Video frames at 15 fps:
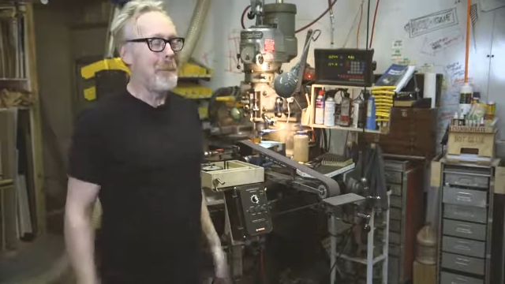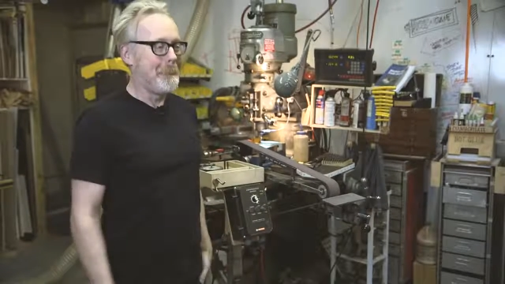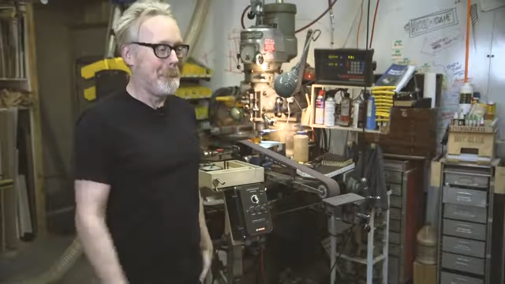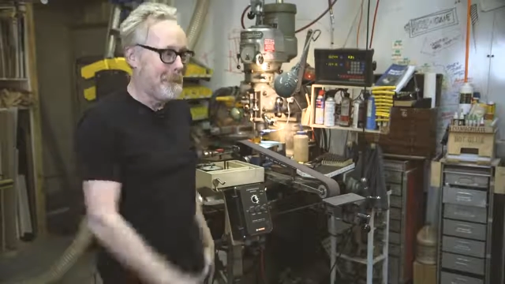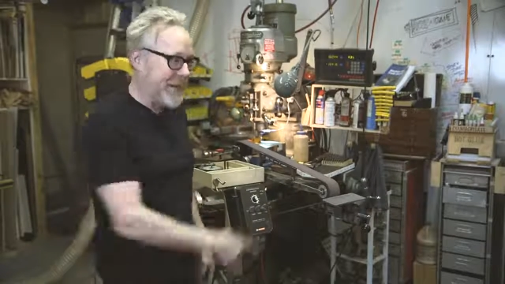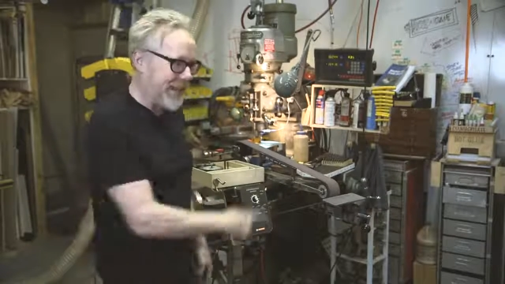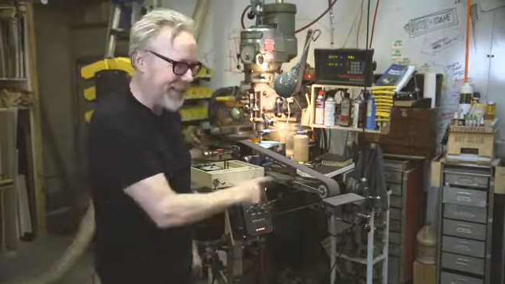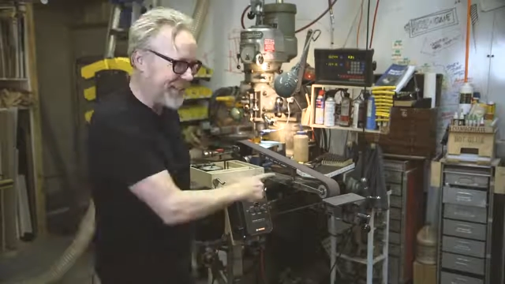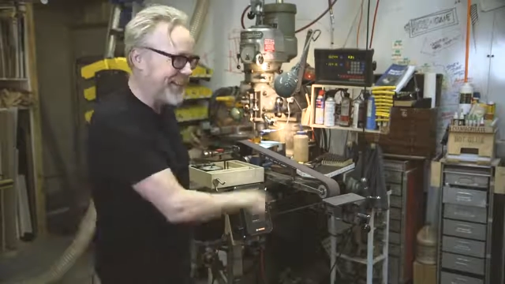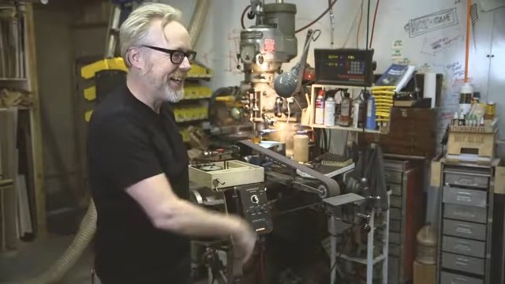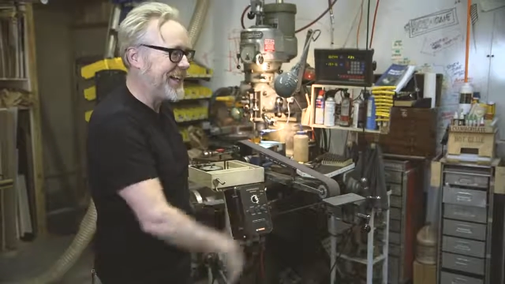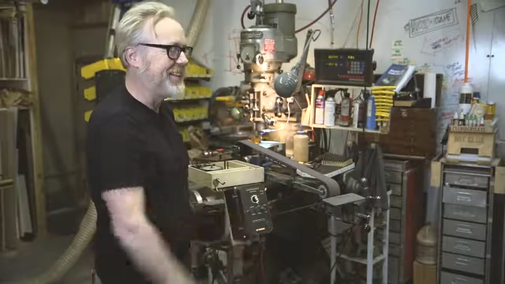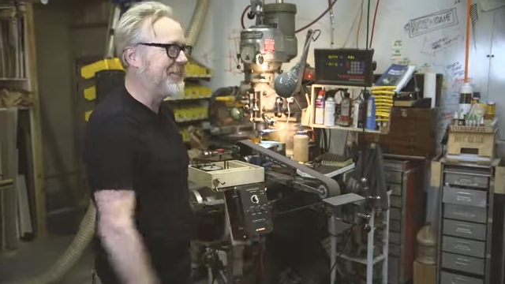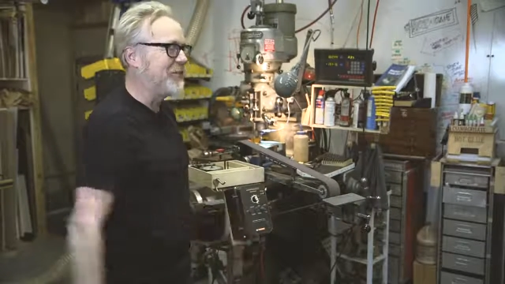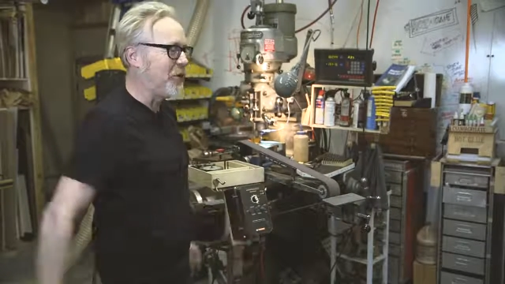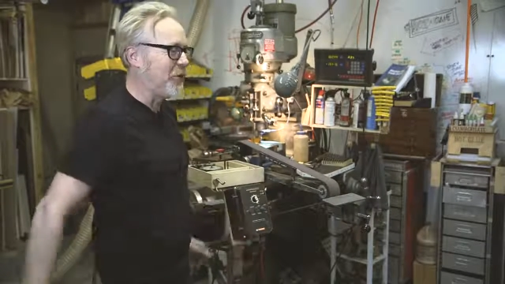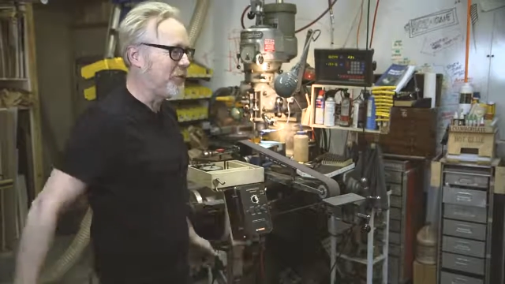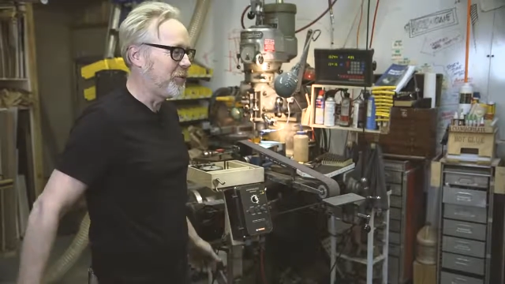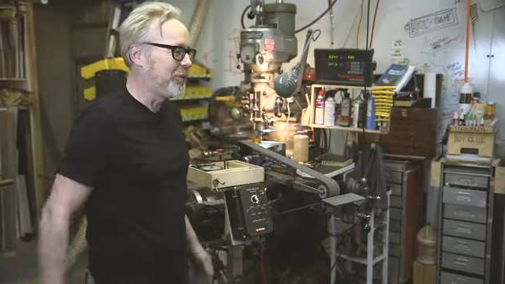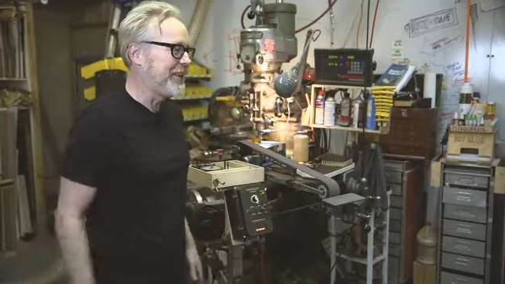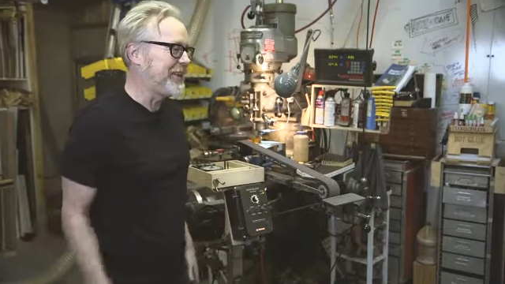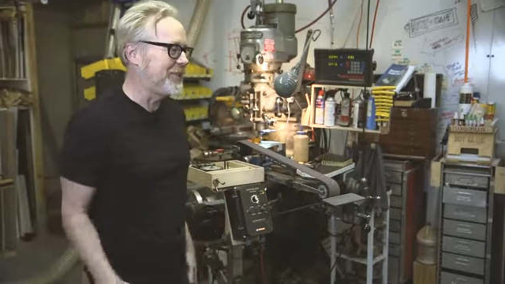But I have
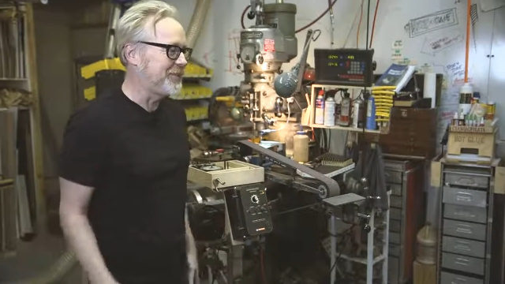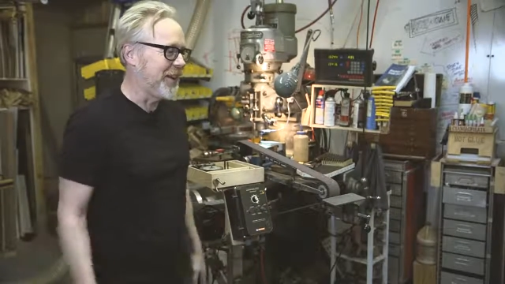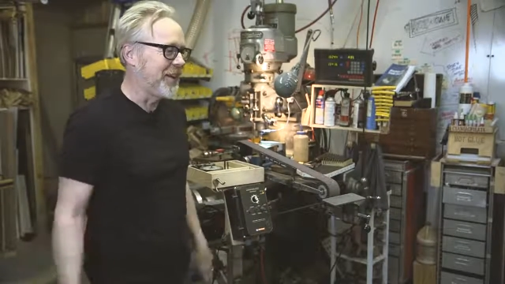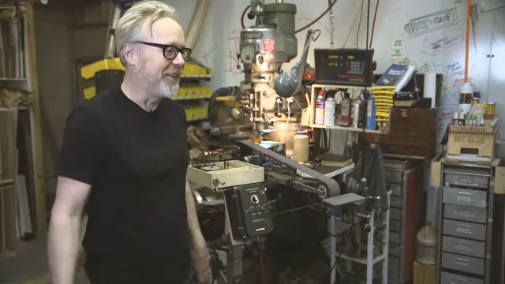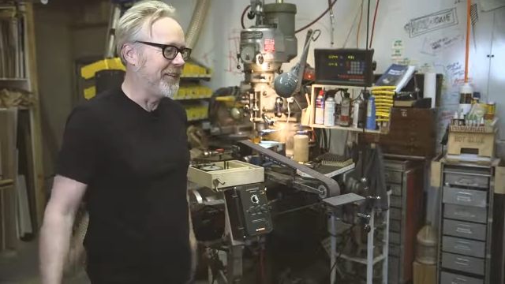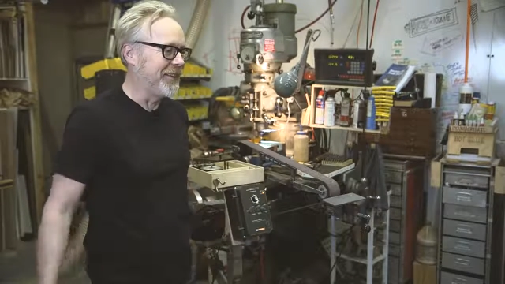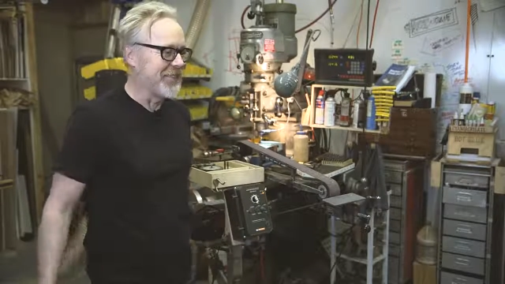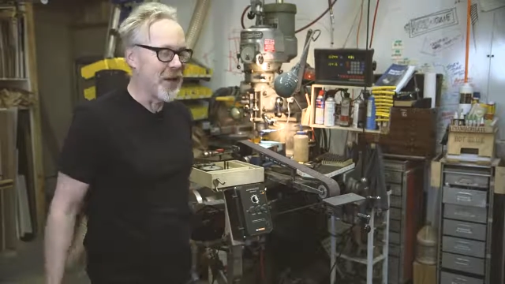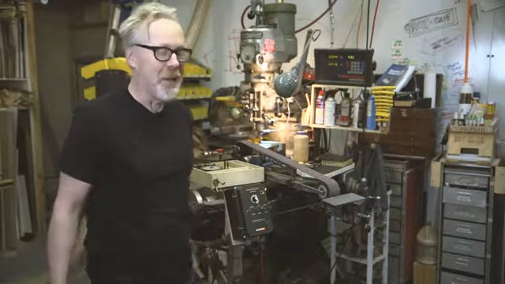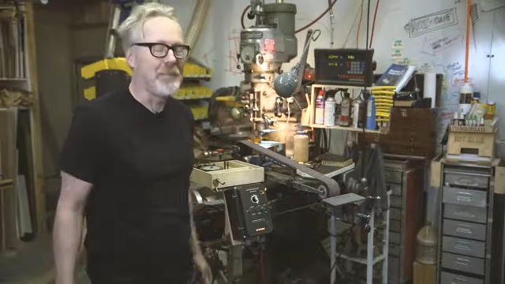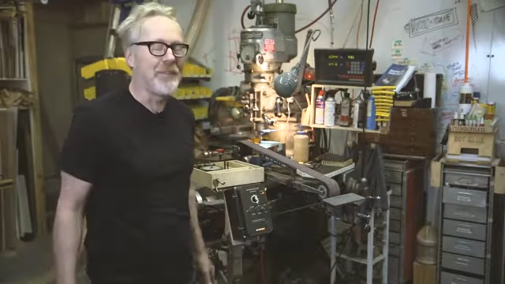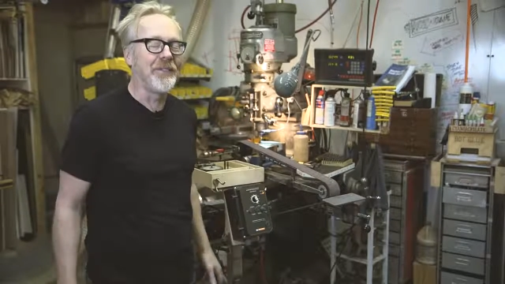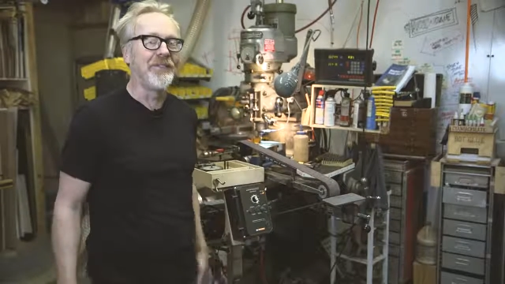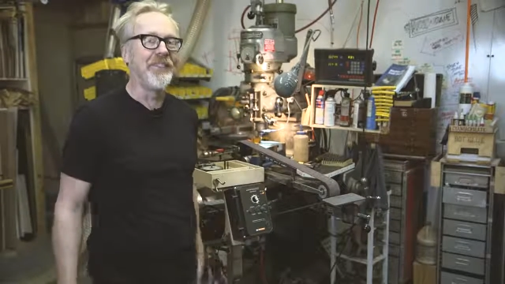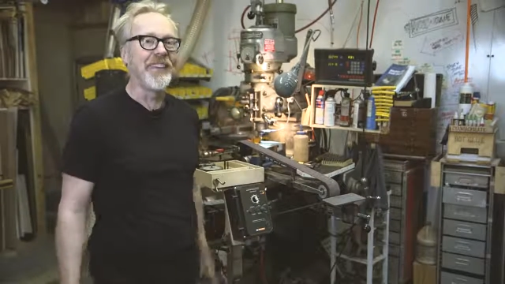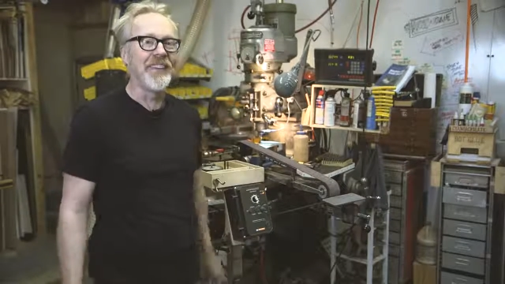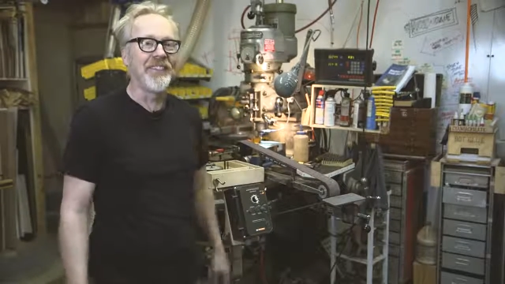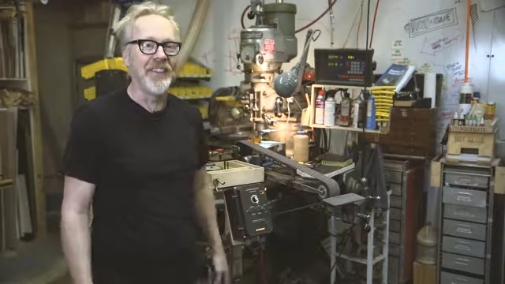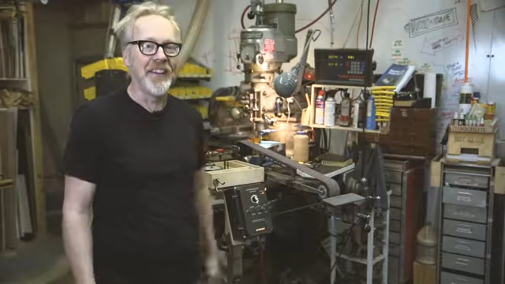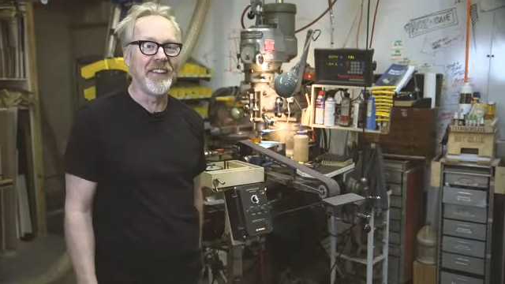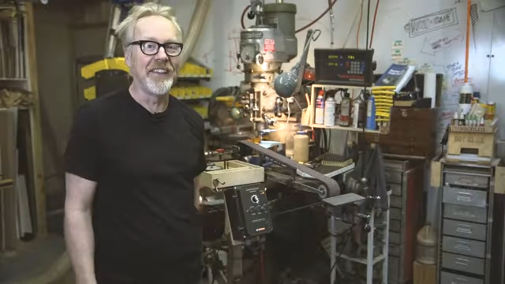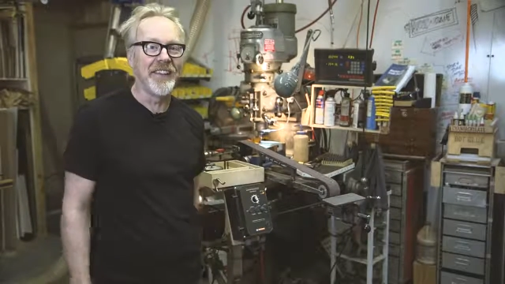already ground a couple of
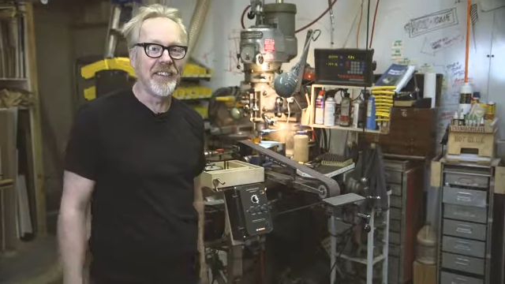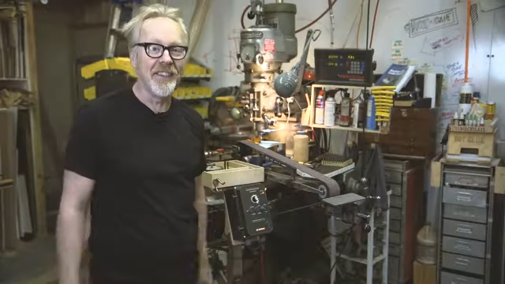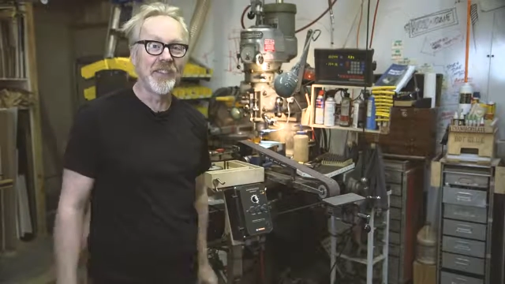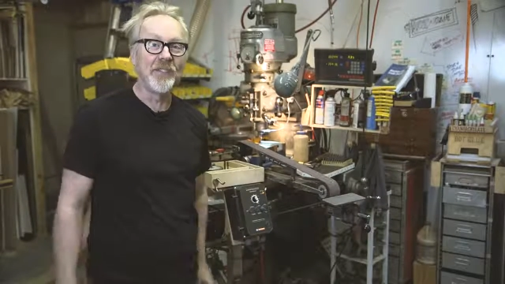things on this,